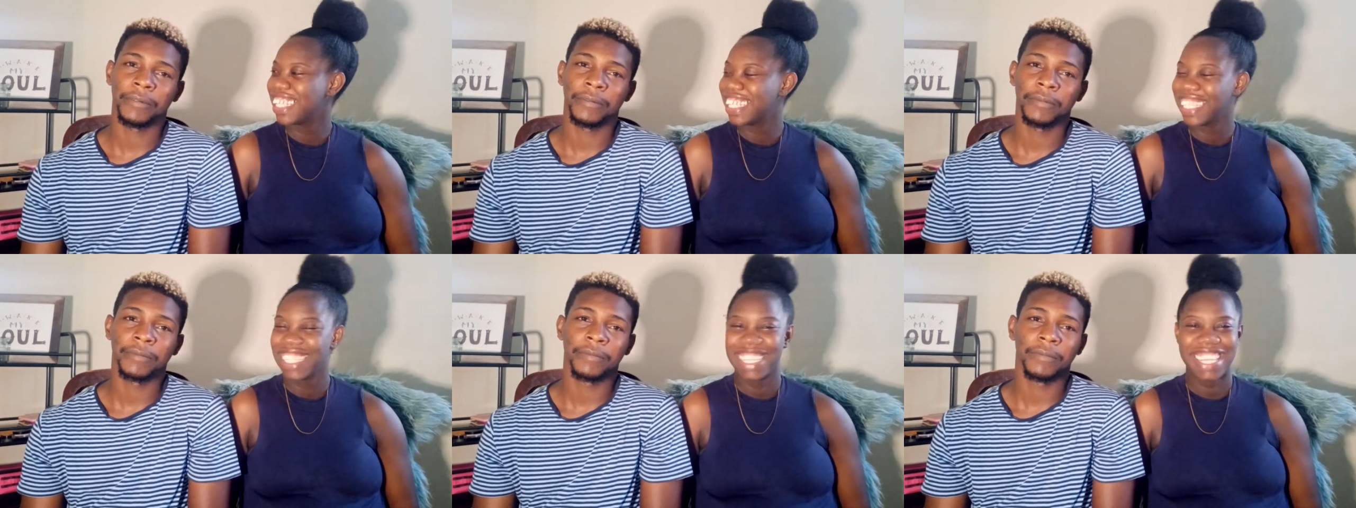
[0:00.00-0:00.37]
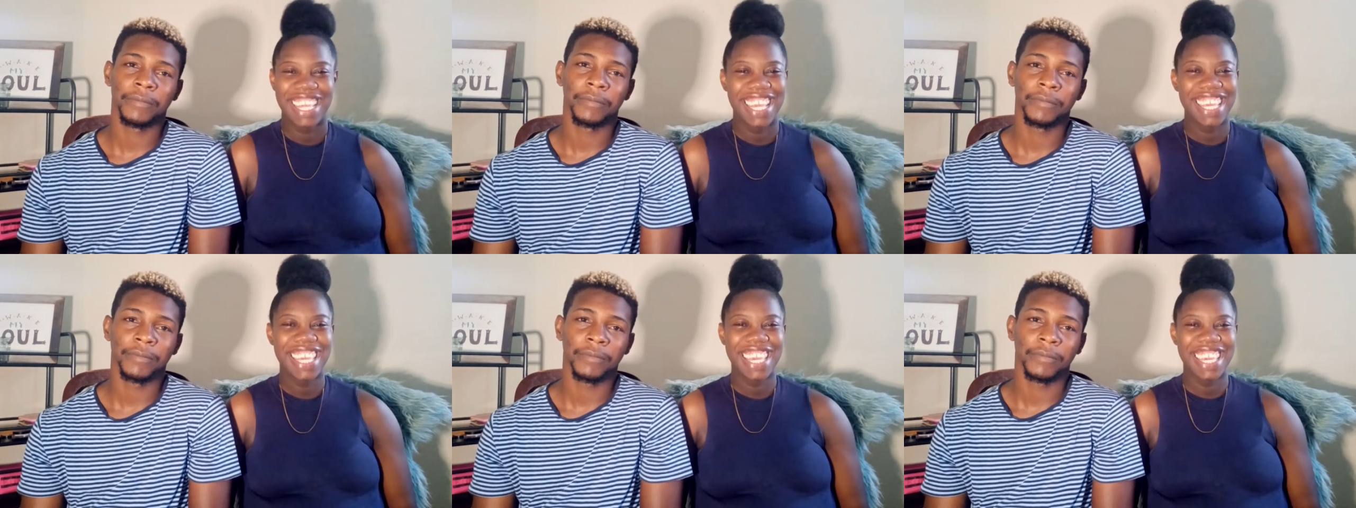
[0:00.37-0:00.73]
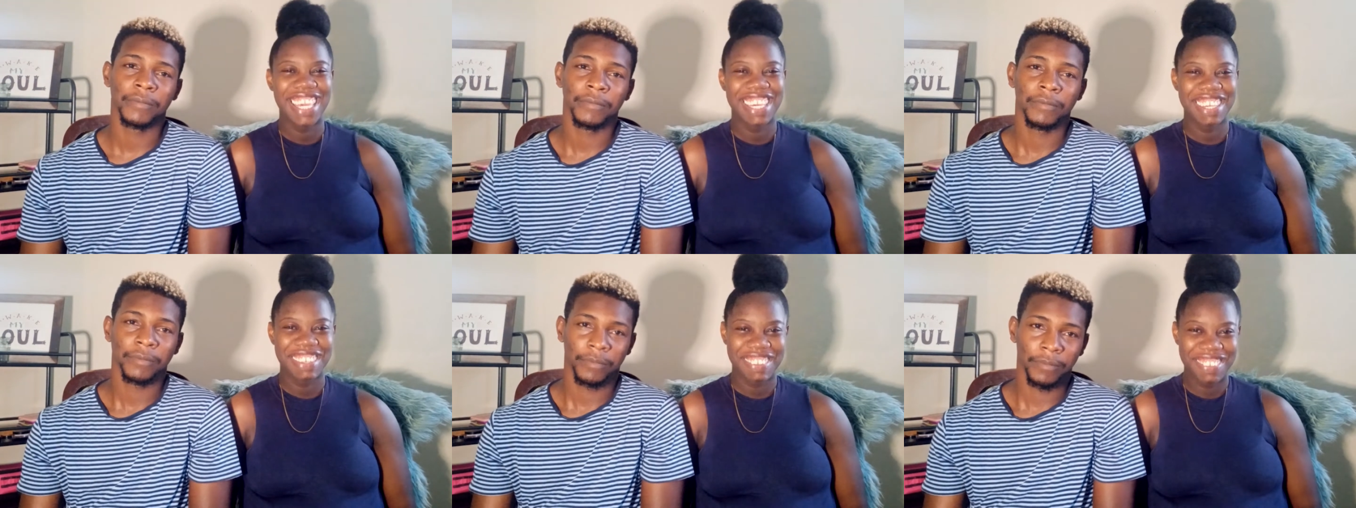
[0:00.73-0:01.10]
Speaker 1: Thank
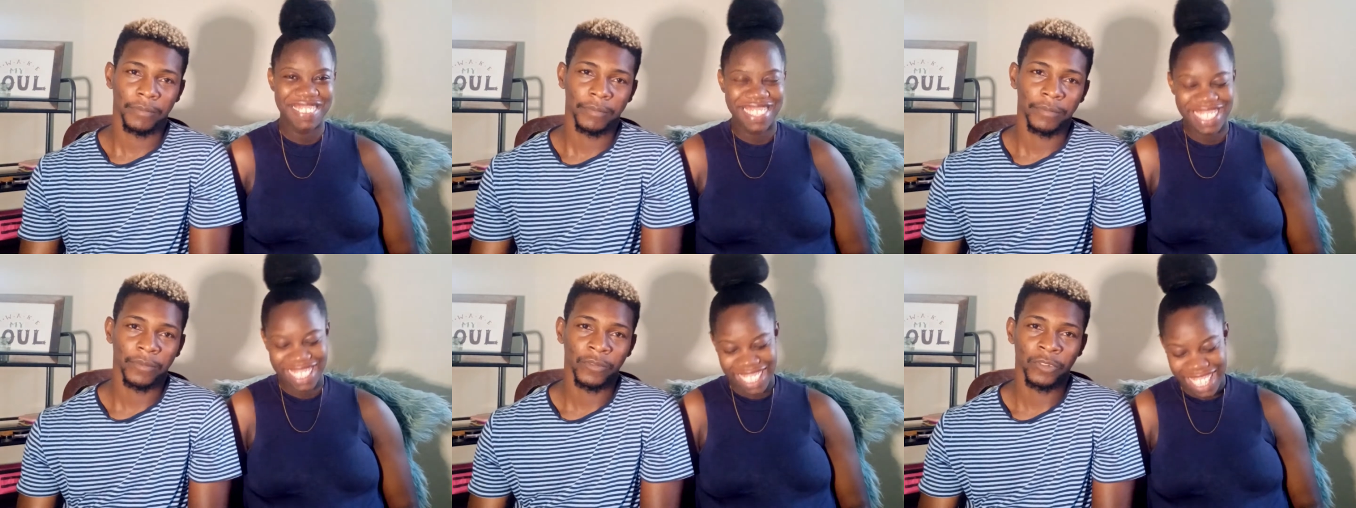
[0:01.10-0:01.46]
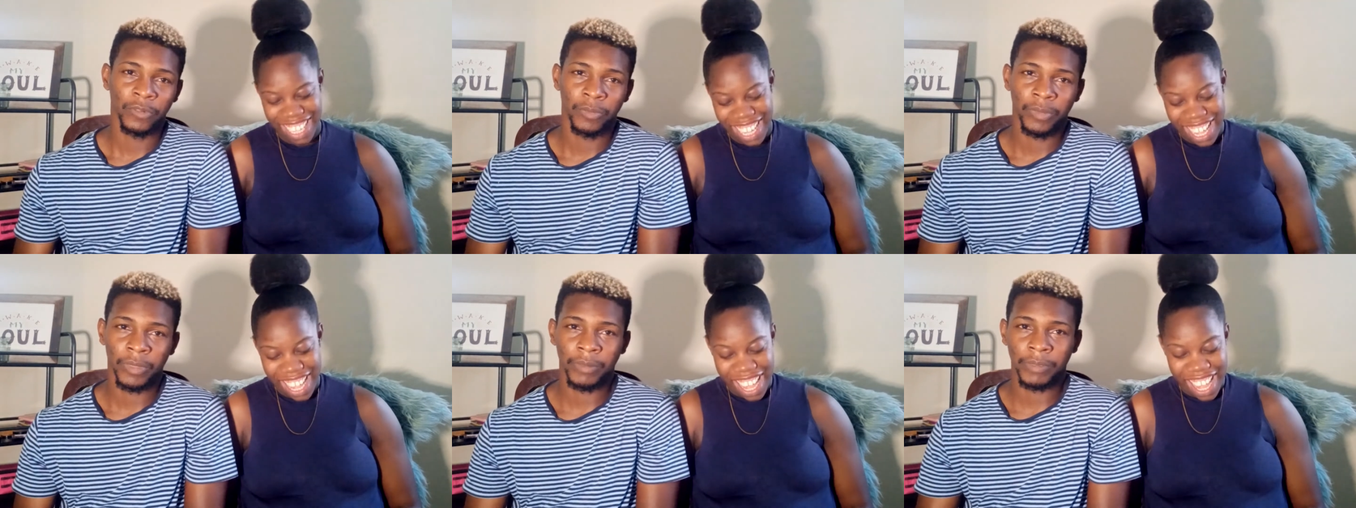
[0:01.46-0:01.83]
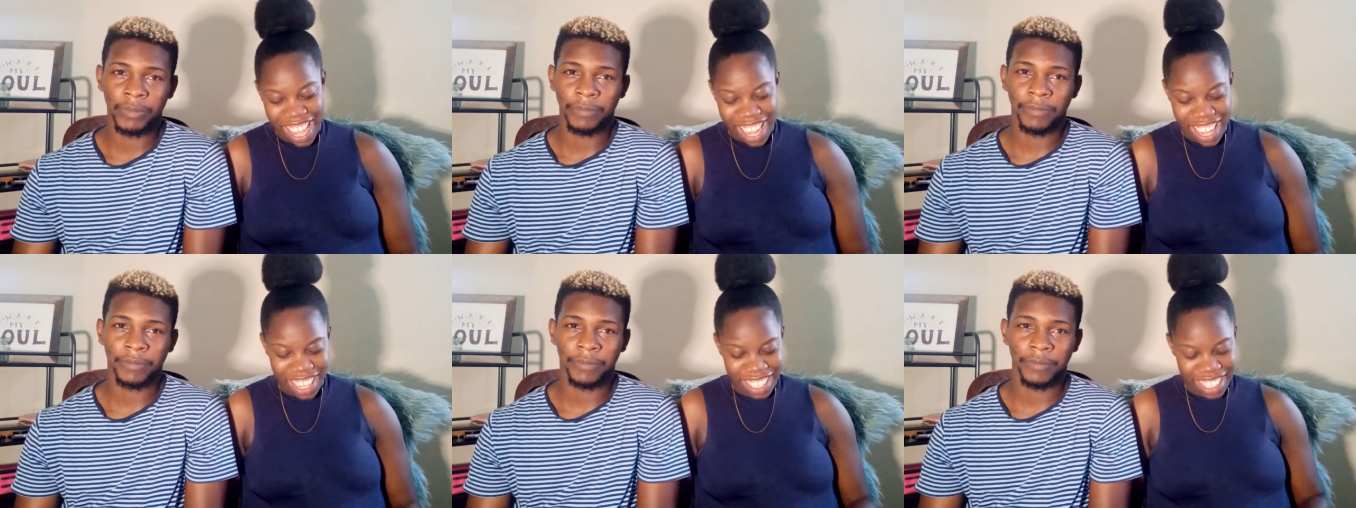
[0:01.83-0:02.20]
you.
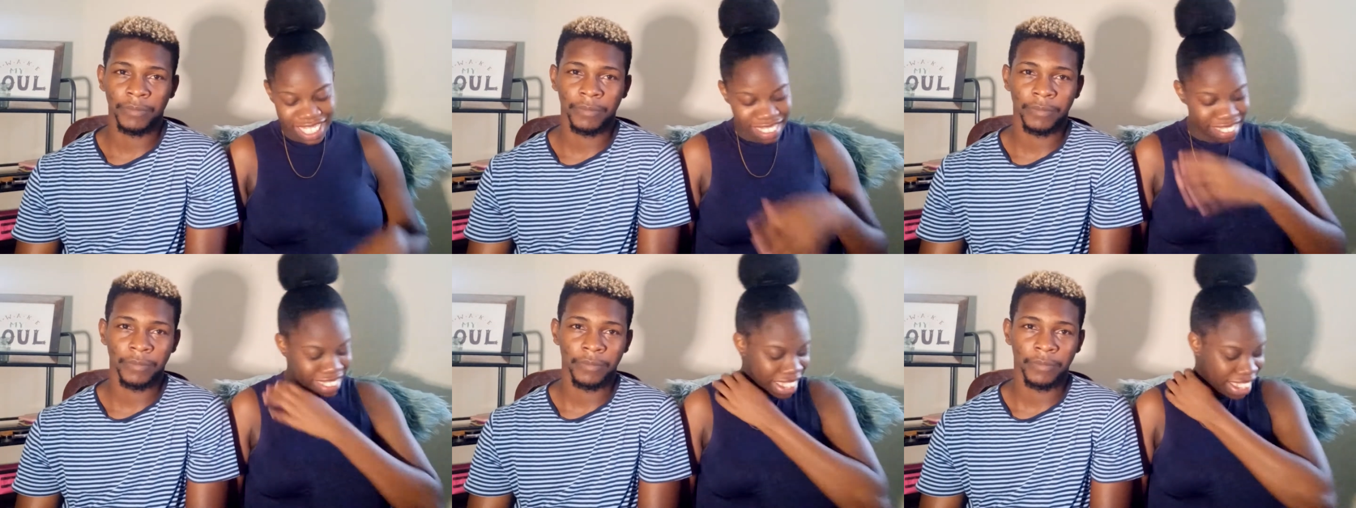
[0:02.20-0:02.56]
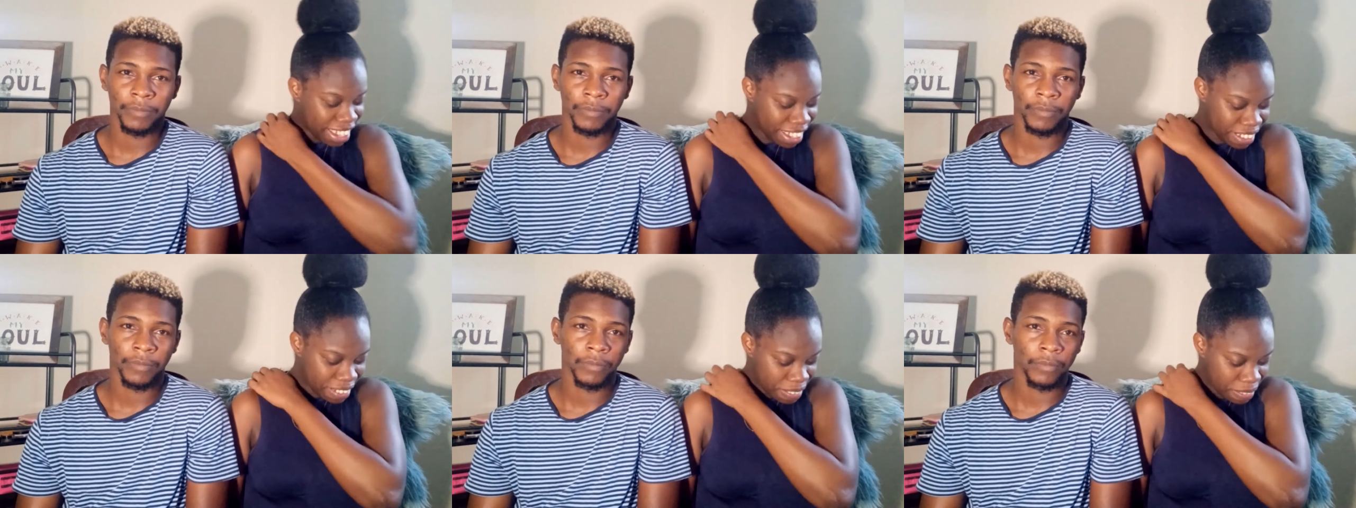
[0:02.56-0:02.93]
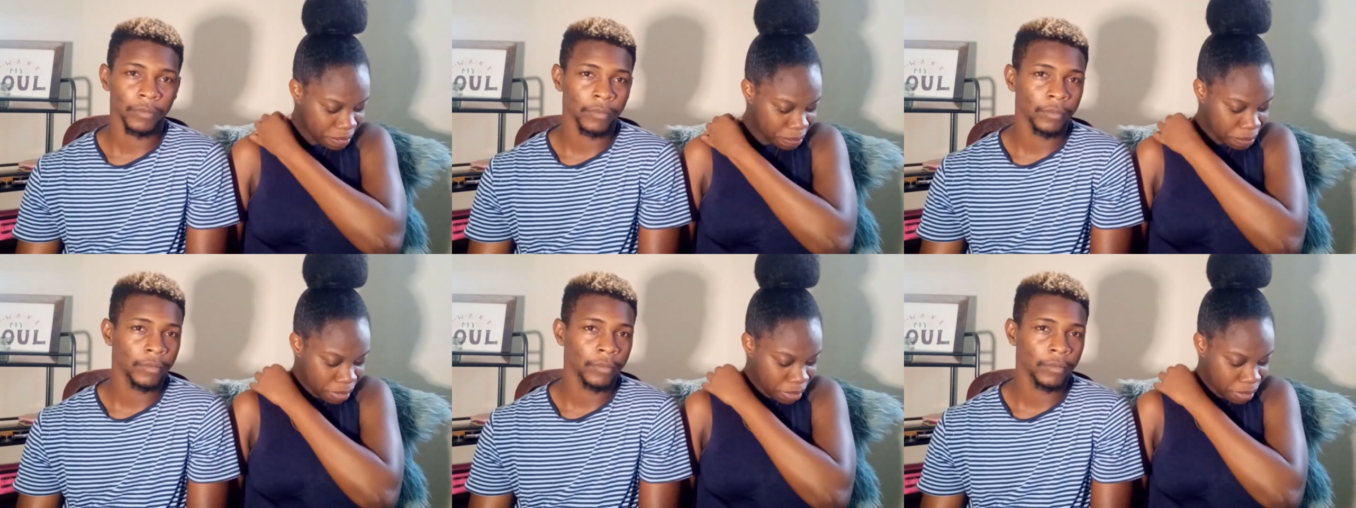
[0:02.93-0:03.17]
Alright, um,